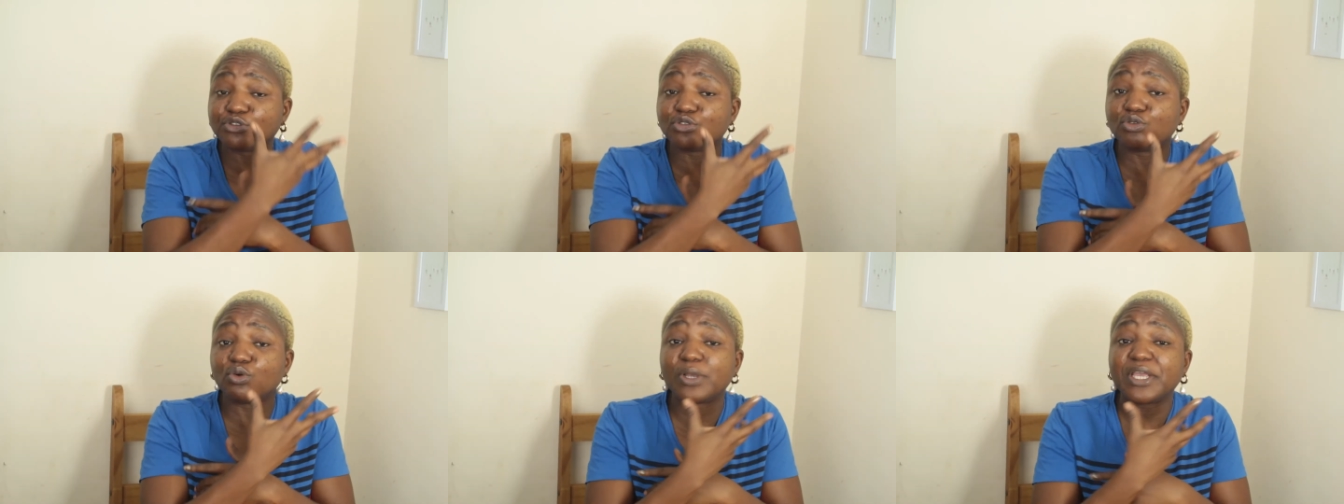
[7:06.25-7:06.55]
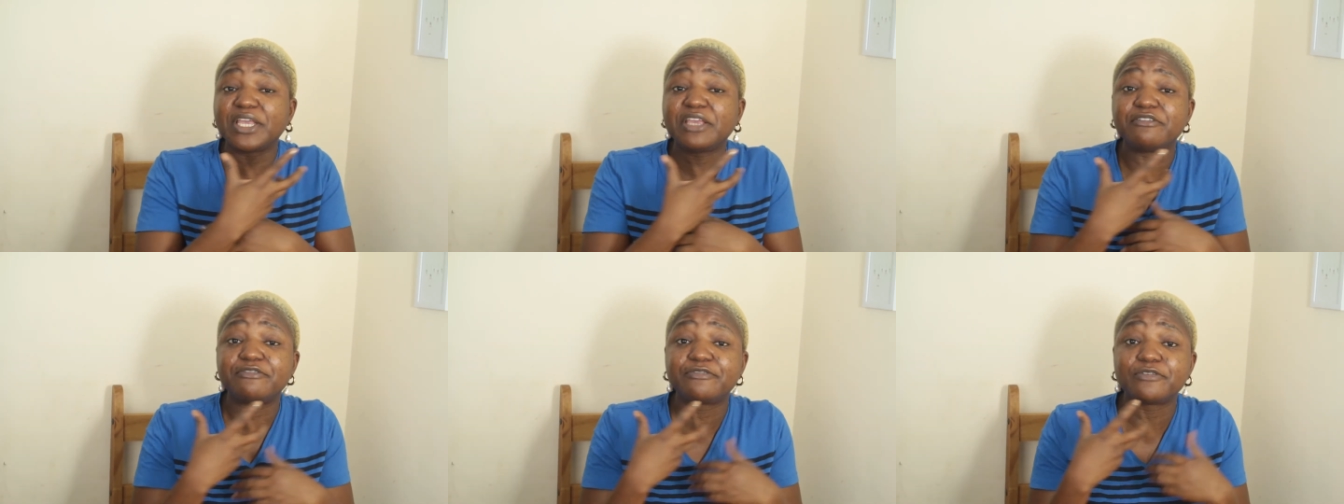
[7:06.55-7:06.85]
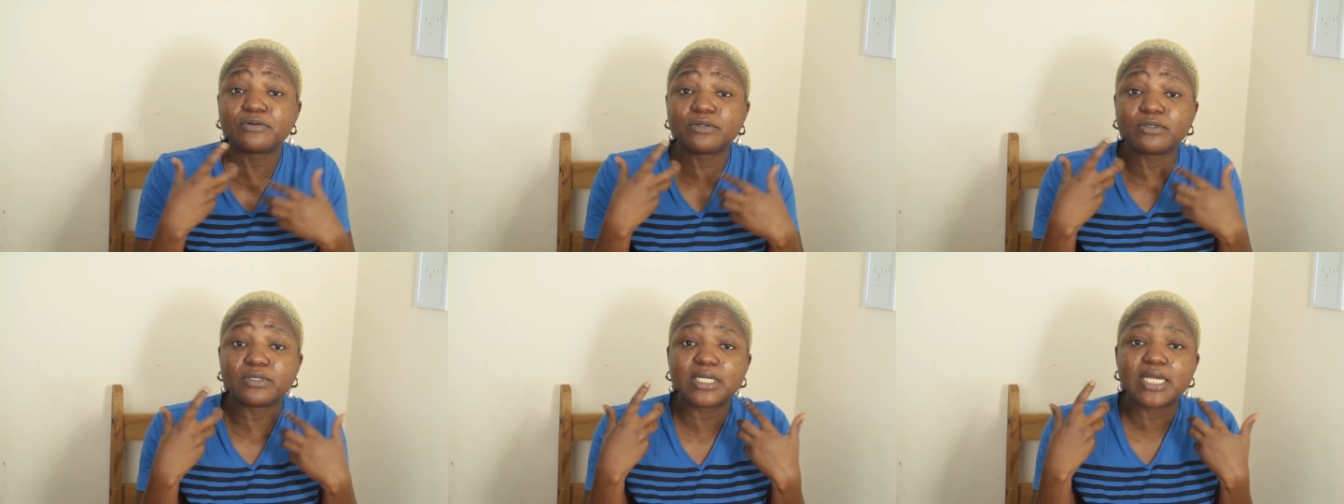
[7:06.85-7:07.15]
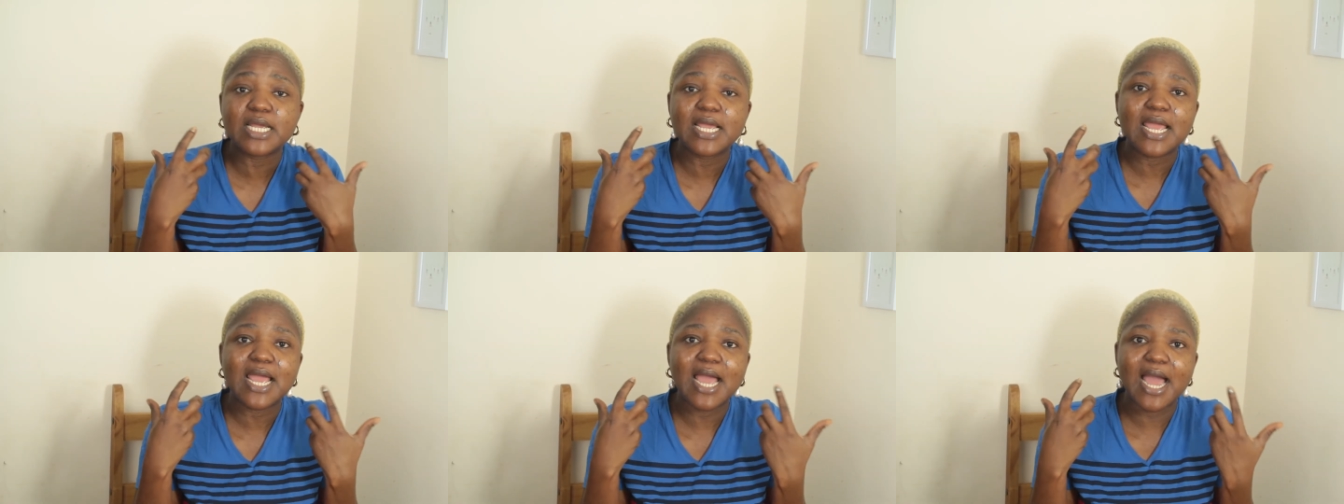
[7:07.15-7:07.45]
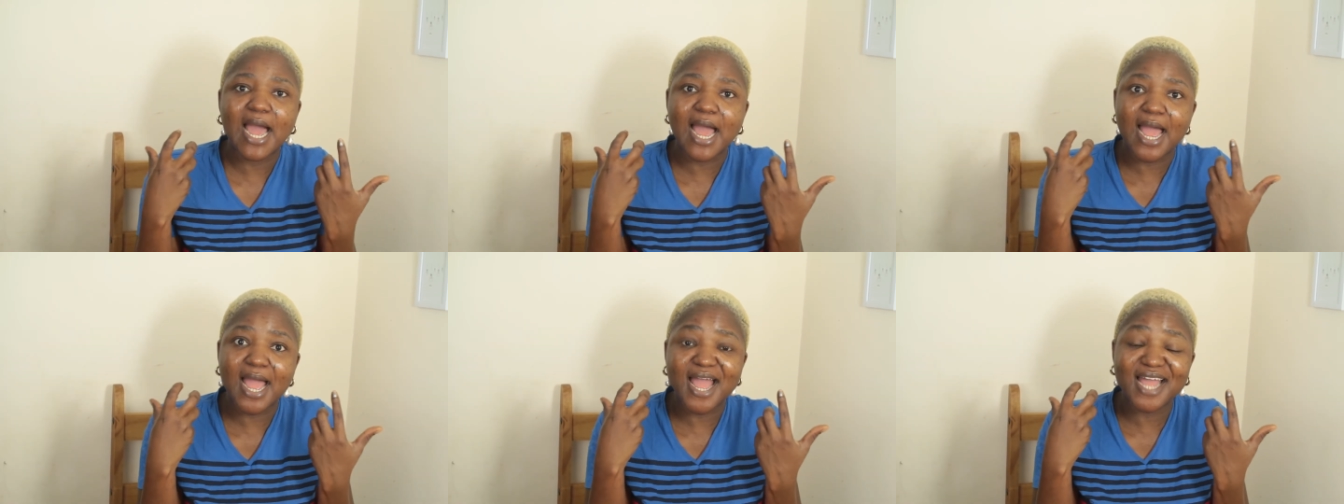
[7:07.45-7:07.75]
even
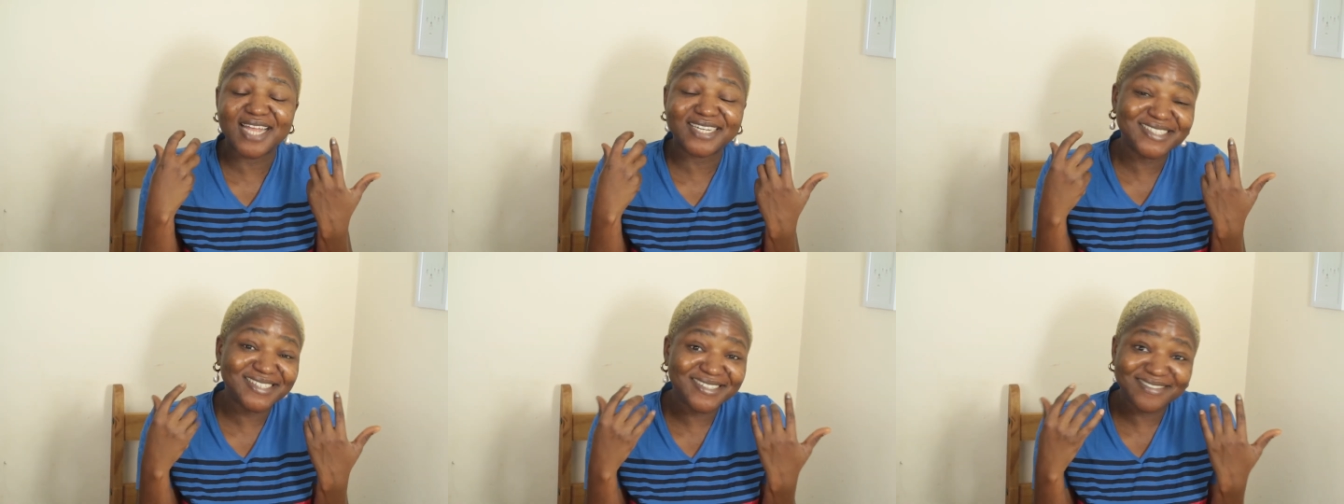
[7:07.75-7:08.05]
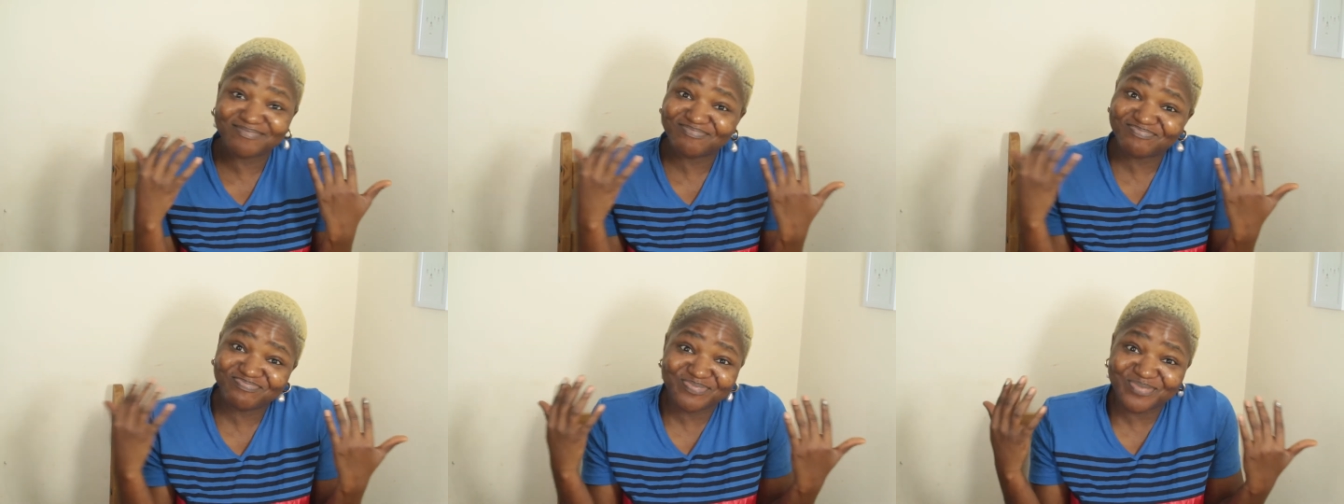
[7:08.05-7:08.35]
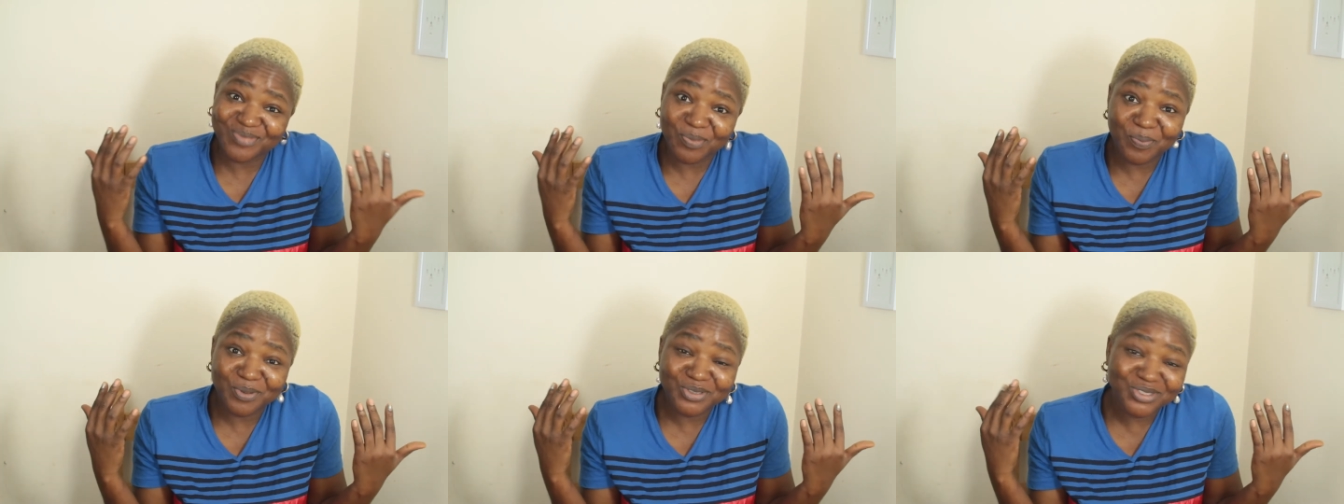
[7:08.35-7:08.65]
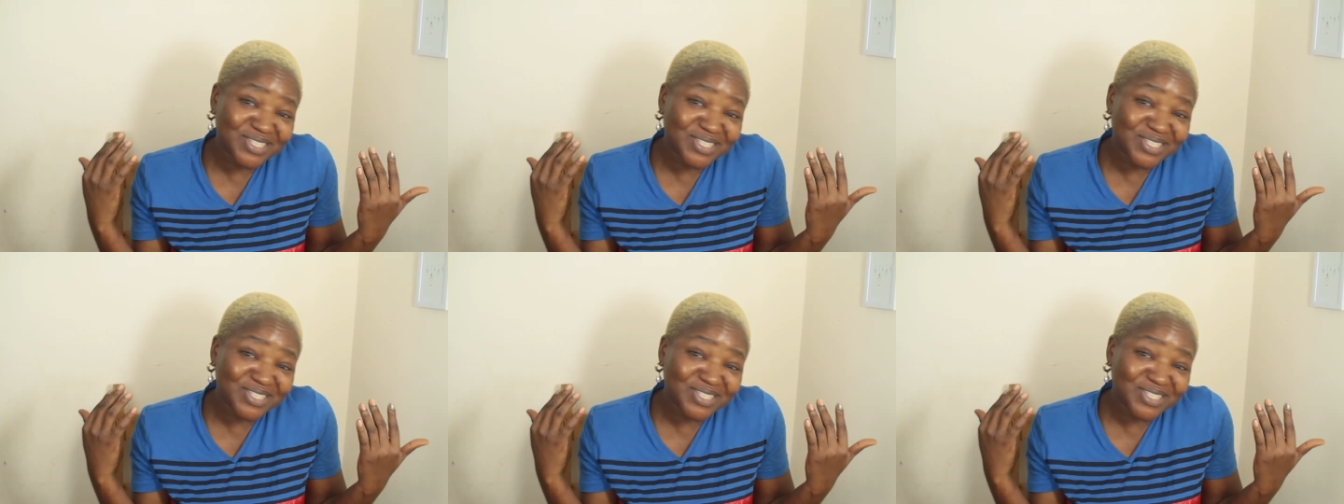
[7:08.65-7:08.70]
and put